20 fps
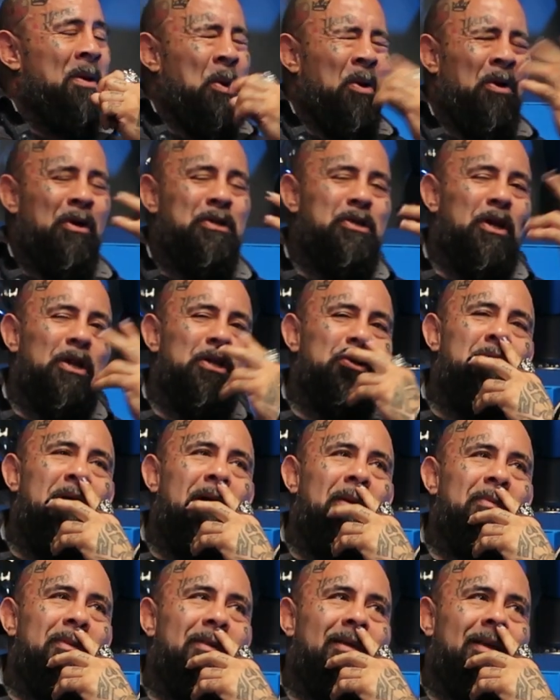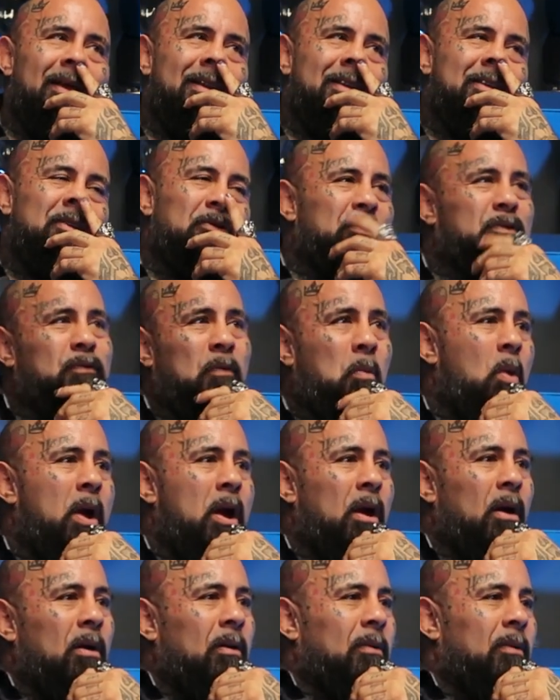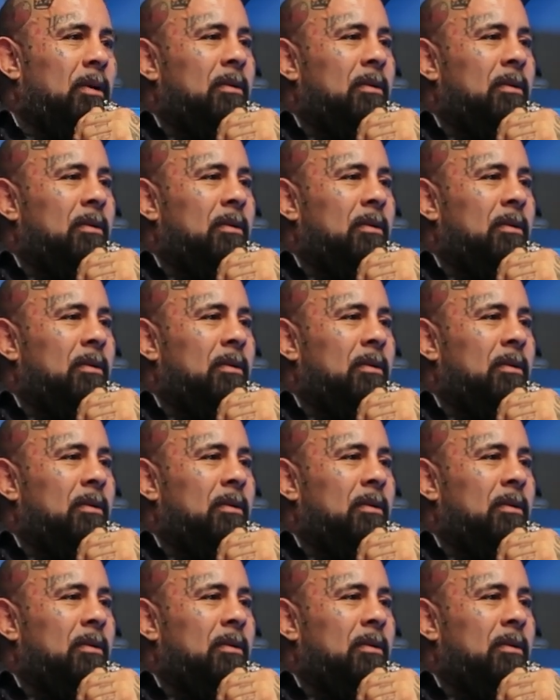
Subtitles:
Her jaw dropped. And she goes, from where?